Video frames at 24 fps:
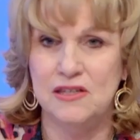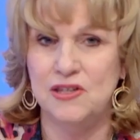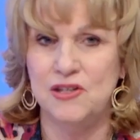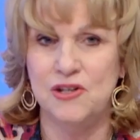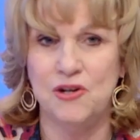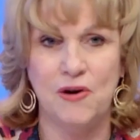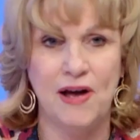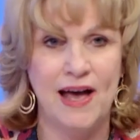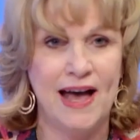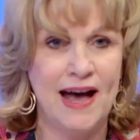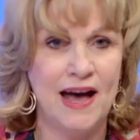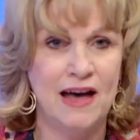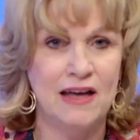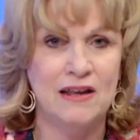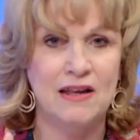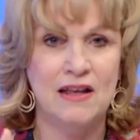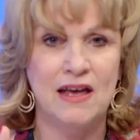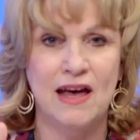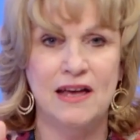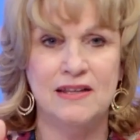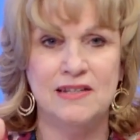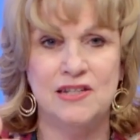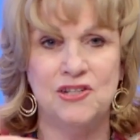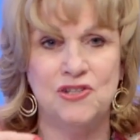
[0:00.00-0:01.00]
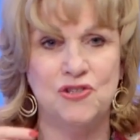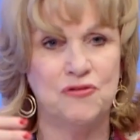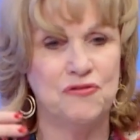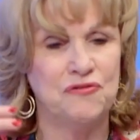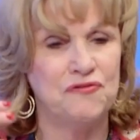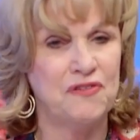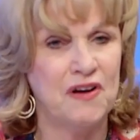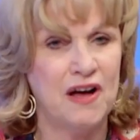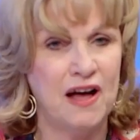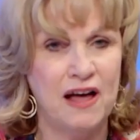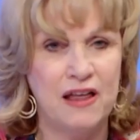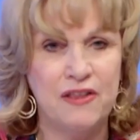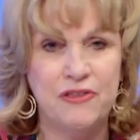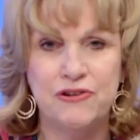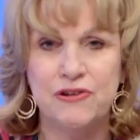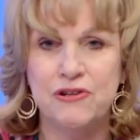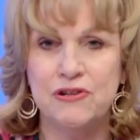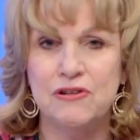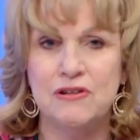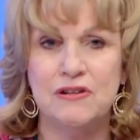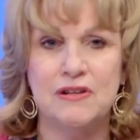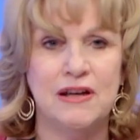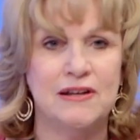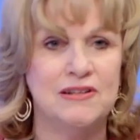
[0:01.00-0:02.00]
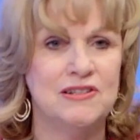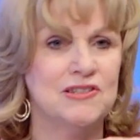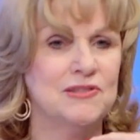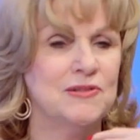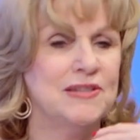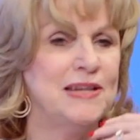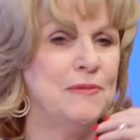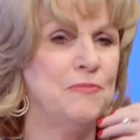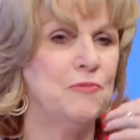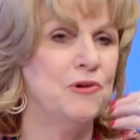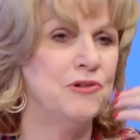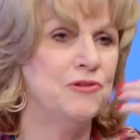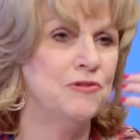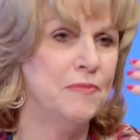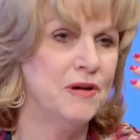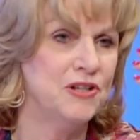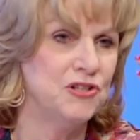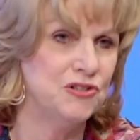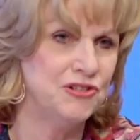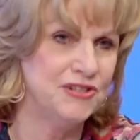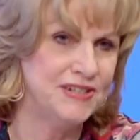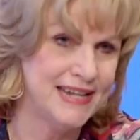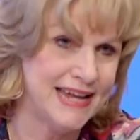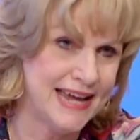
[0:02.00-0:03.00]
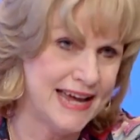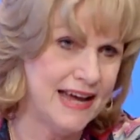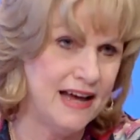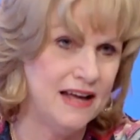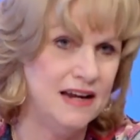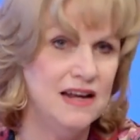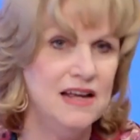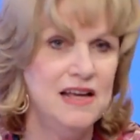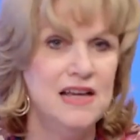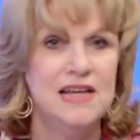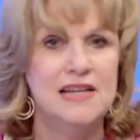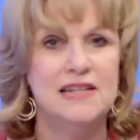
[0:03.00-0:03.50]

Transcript: how did your father, I just keep wondering about your dad,